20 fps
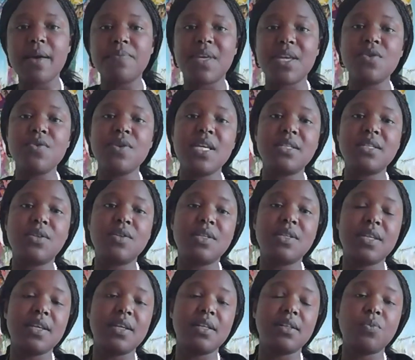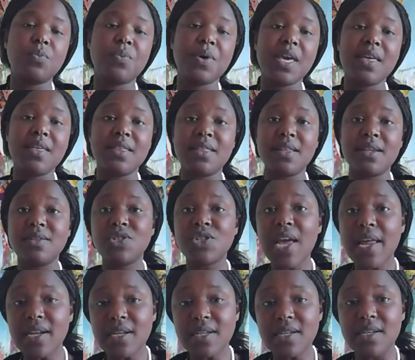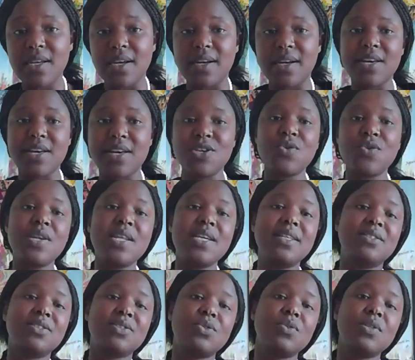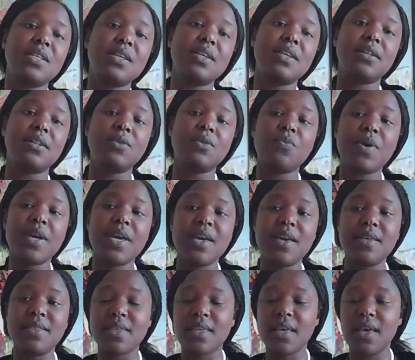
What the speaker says: that you need to deal with gender, you need to deal with